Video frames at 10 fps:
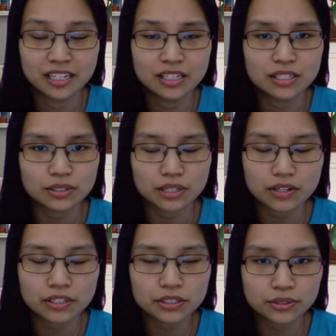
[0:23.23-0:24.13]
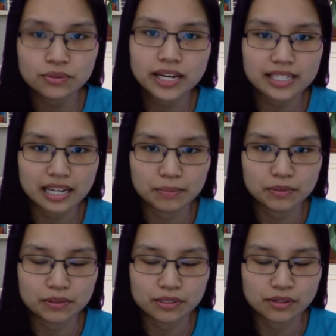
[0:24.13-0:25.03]
So here are two
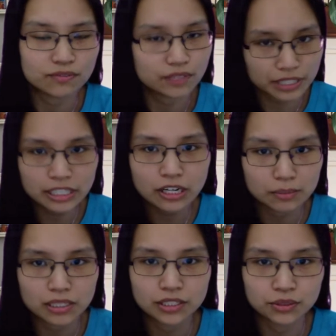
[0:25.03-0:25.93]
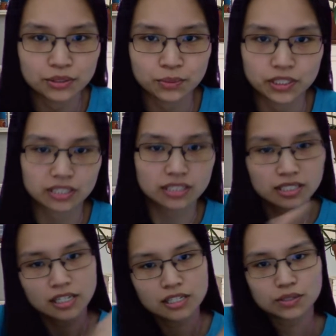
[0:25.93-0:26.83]
examples of very commonly used widgets.
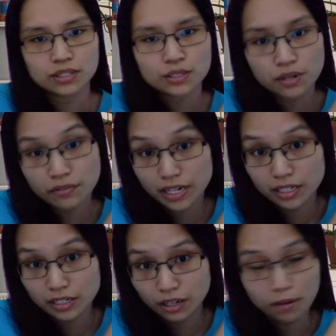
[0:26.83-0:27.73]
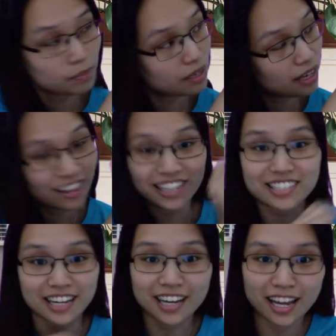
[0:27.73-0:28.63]
So this one right at the top, that's
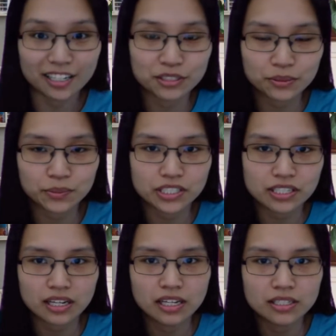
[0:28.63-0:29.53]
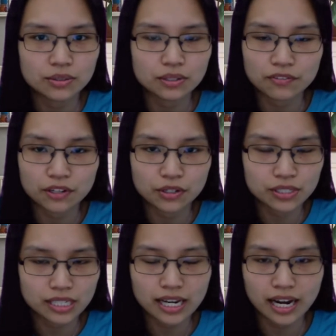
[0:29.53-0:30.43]
a calendar widget. So if you're
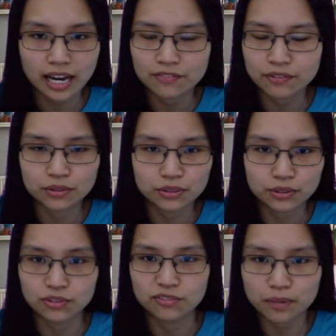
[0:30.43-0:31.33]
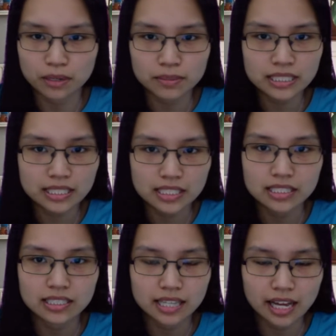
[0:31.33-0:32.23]
using an iPhone, you've probably seen
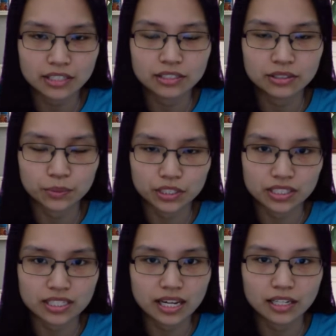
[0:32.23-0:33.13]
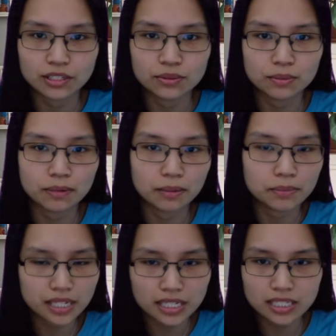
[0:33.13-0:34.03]
this calendar widget telling you about
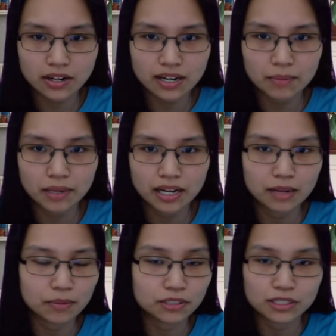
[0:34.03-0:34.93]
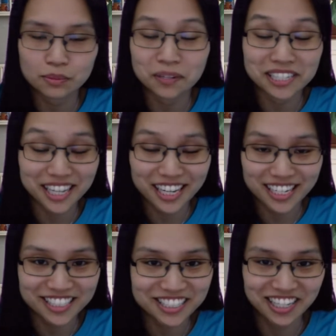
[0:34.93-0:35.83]
meetings that are coming up or just what day it
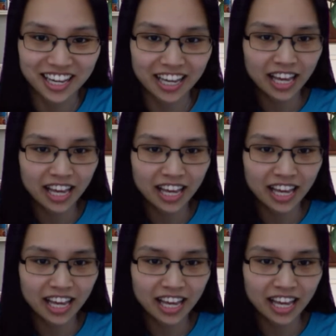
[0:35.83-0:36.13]
is today.